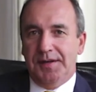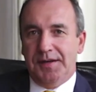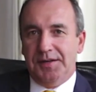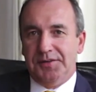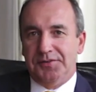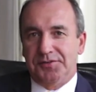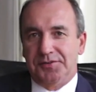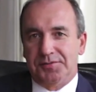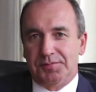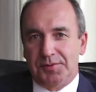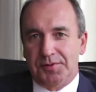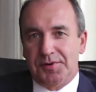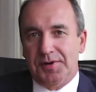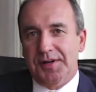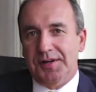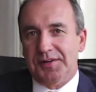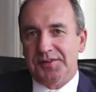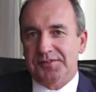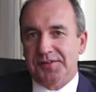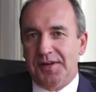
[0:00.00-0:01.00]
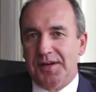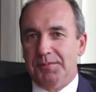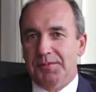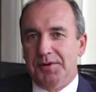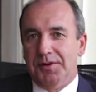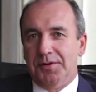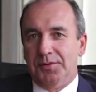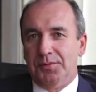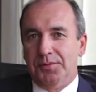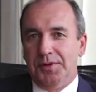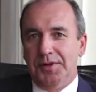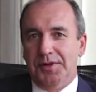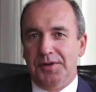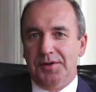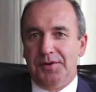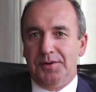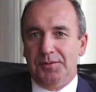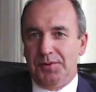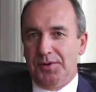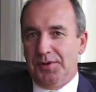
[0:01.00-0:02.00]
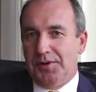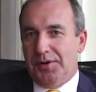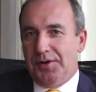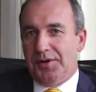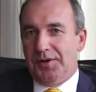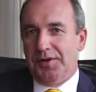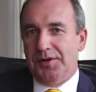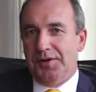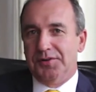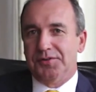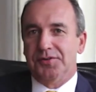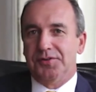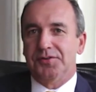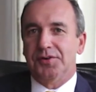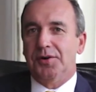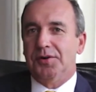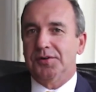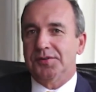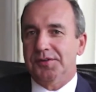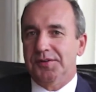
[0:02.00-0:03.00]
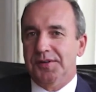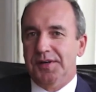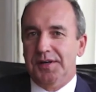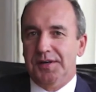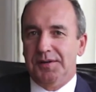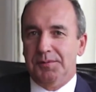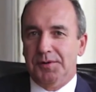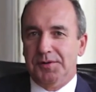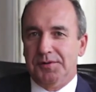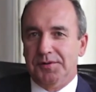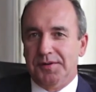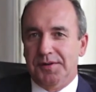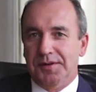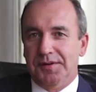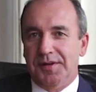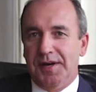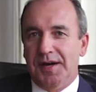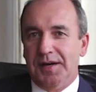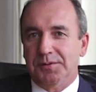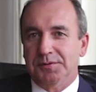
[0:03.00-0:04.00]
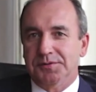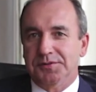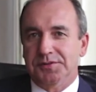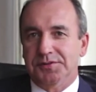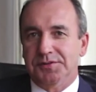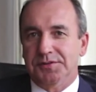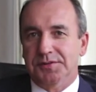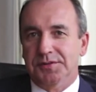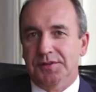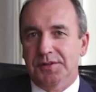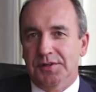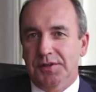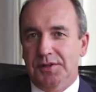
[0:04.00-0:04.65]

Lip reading: It's with great excitement that we're here to talk today about the acquisition